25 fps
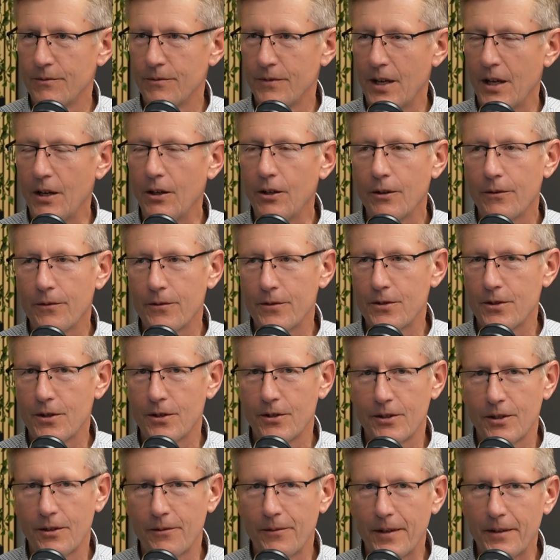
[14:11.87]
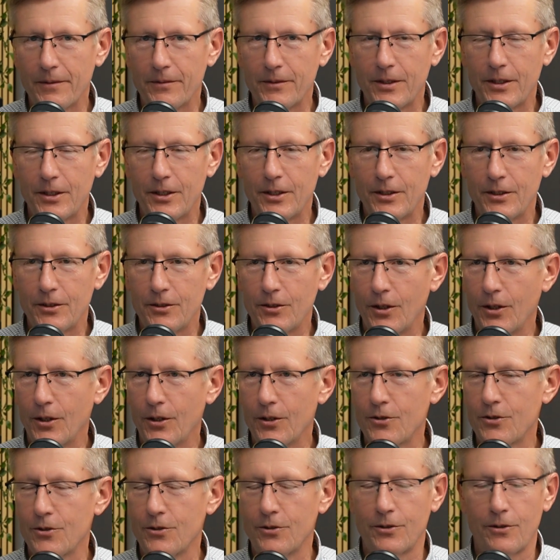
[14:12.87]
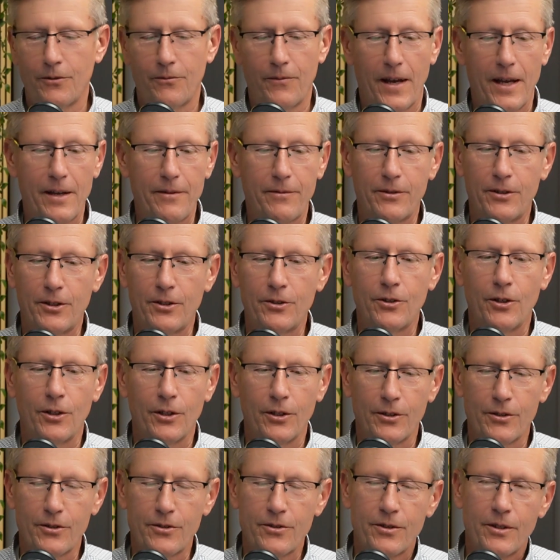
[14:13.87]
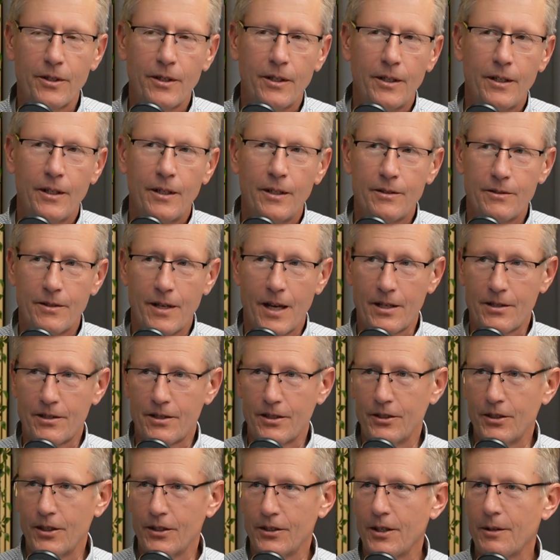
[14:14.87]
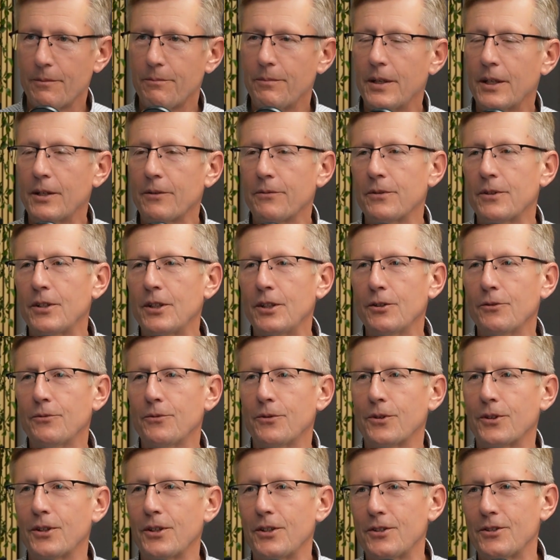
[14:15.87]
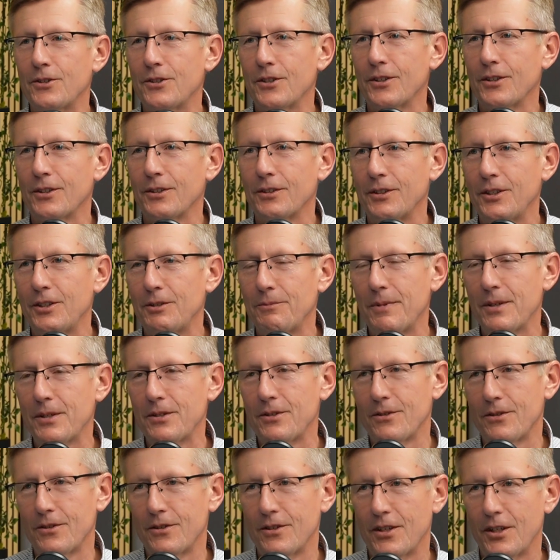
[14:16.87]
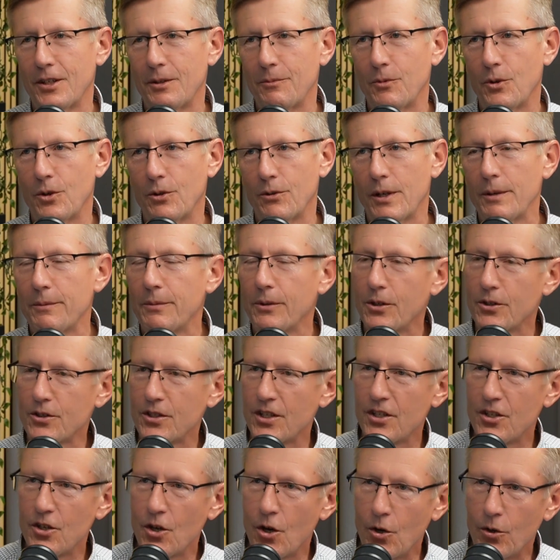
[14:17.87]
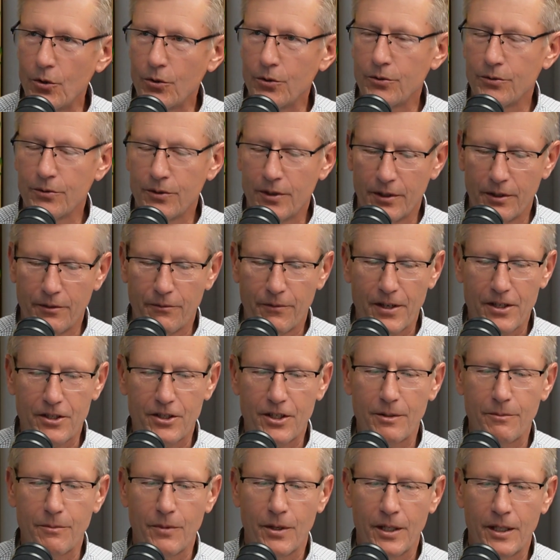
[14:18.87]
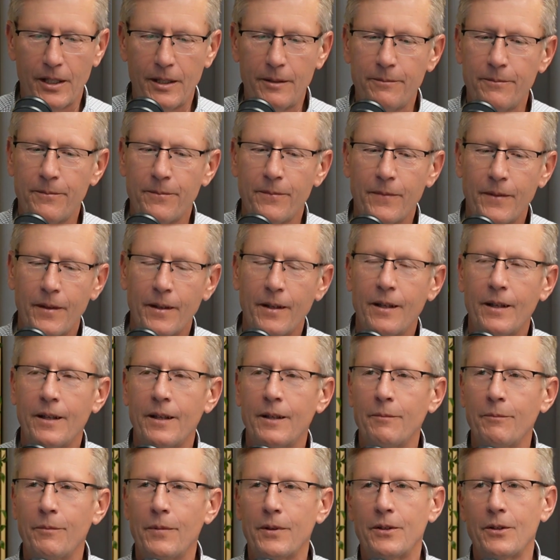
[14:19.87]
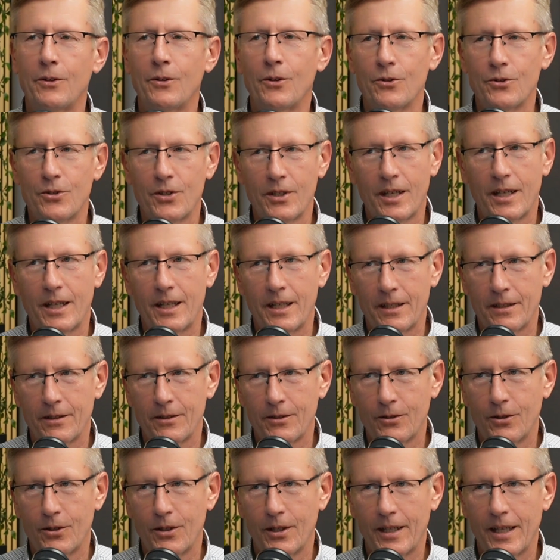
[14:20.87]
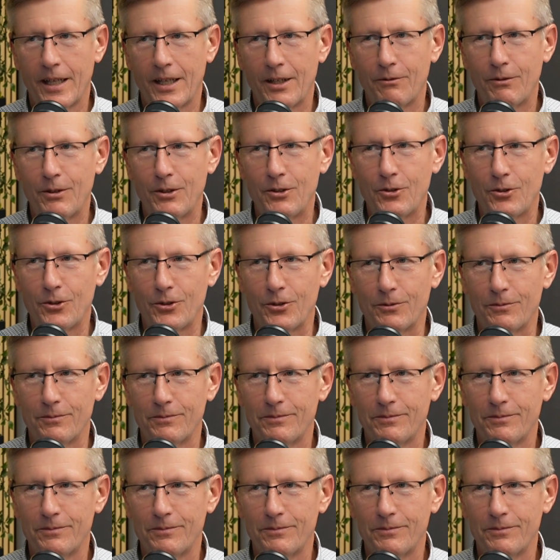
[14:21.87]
Now all of a sudden the $50 or the $500 is actually not that big of a deal for these businesses anymore, right? Because they know they're investing money, but they're also gonna get a return.